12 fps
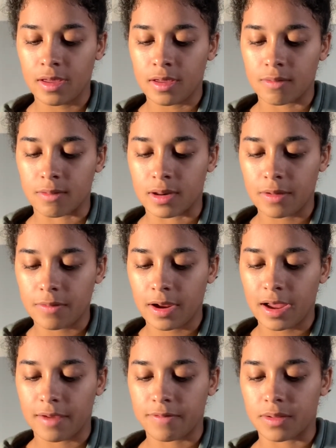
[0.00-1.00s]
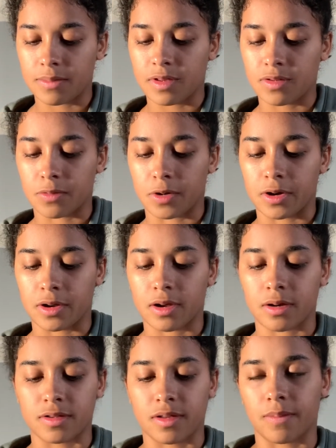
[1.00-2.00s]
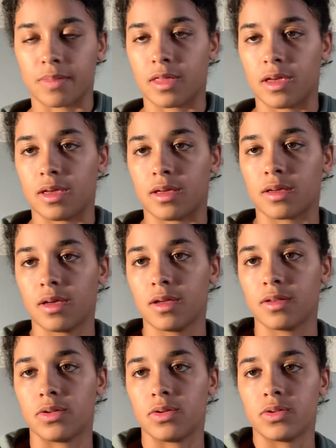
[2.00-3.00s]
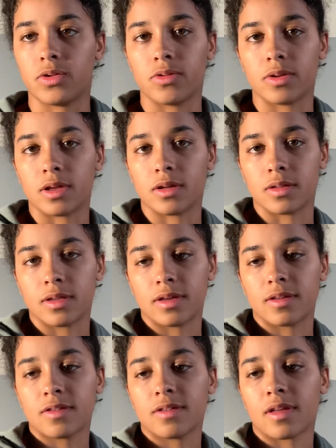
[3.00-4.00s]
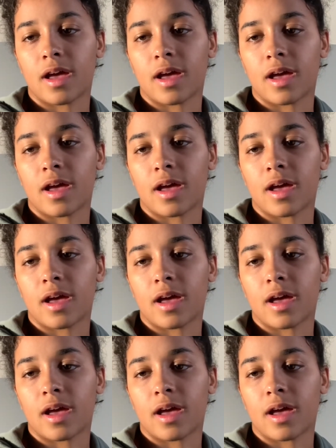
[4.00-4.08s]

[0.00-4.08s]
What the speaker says: whenever I have to miss work or something due to an illness,